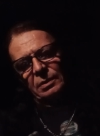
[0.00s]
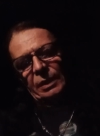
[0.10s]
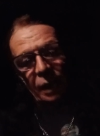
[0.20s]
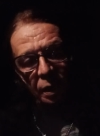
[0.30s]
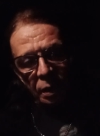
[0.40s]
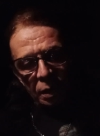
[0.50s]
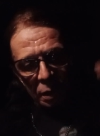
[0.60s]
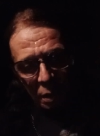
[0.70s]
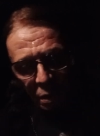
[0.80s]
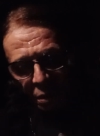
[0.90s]
thing
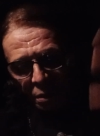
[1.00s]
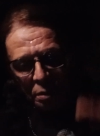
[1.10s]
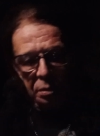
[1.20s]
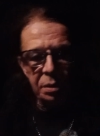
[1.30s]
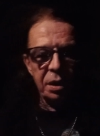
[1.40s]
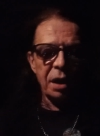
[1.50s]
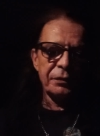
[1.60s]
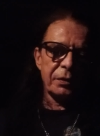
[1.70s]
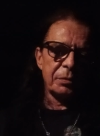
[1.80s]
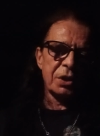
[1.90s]
which came
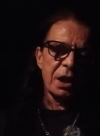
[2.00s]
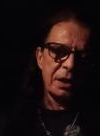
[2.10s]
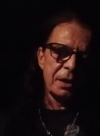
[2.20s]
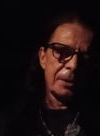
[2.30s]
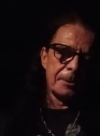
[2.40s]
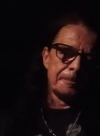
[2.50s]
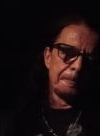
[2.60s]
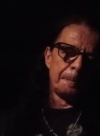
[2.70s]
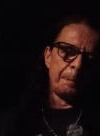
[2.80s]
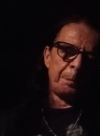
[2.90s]
from China.
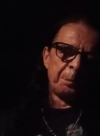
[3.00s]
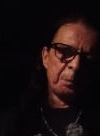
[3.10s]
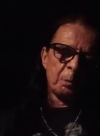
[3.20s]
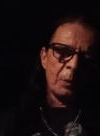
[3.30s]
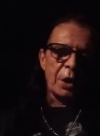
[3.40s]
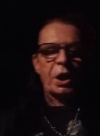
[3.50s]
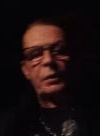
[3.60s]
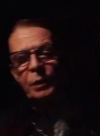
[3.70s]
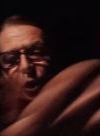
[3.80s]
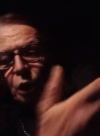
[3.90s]
And then many